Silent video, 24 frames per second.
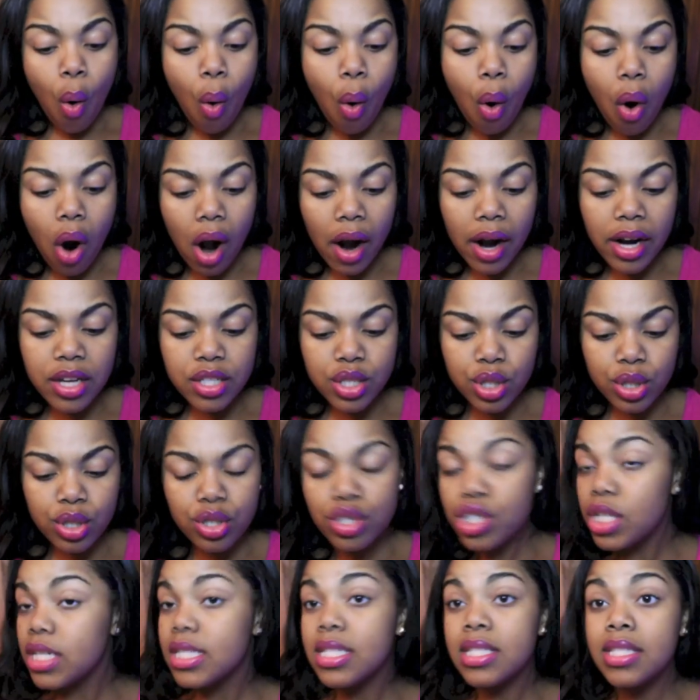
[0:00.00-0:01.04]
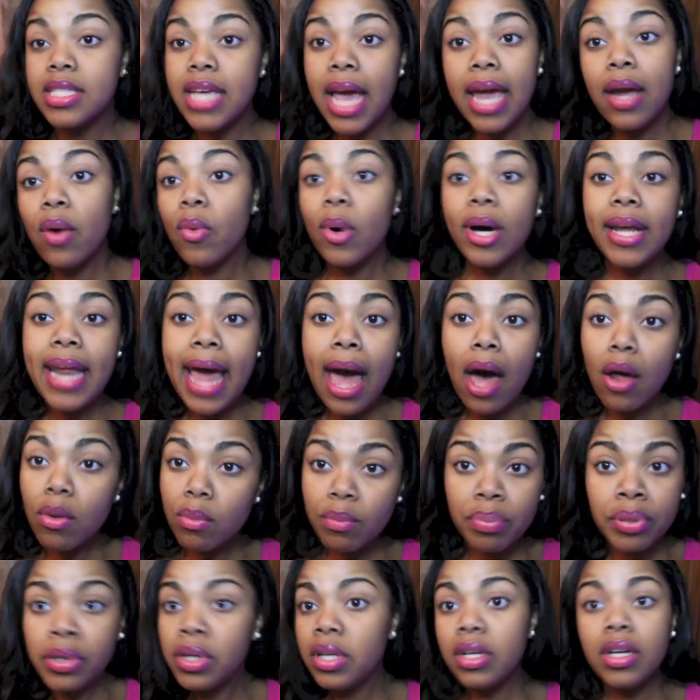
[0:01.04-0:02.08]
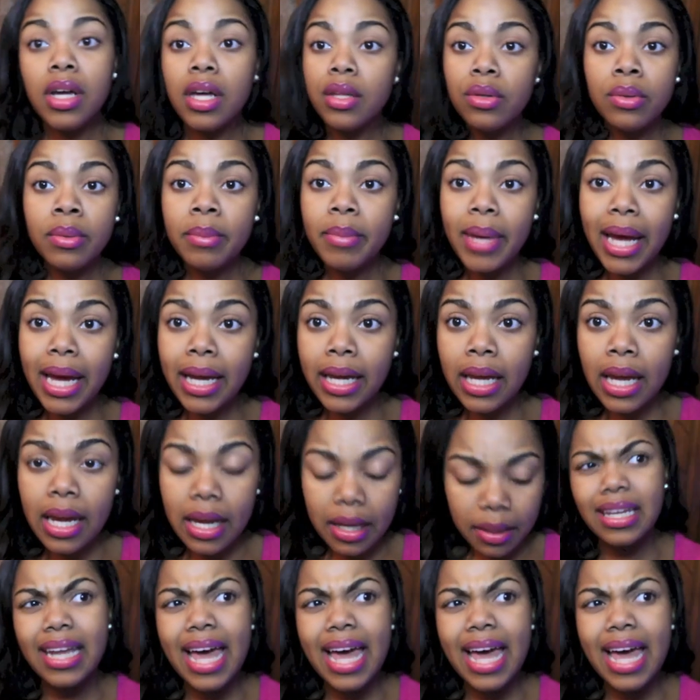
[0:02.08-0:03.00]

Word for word: or do you just take one out and put another one back in?